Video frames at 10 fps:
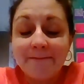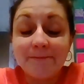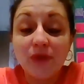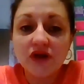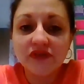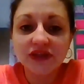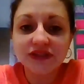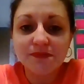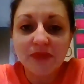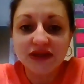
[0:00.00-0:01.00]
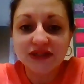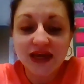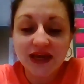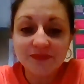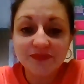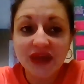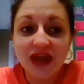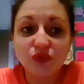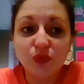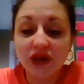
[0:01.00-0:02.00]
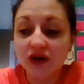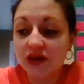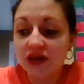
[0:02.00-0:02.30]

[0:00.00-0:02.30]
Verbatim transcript: marvelous Monday, and we are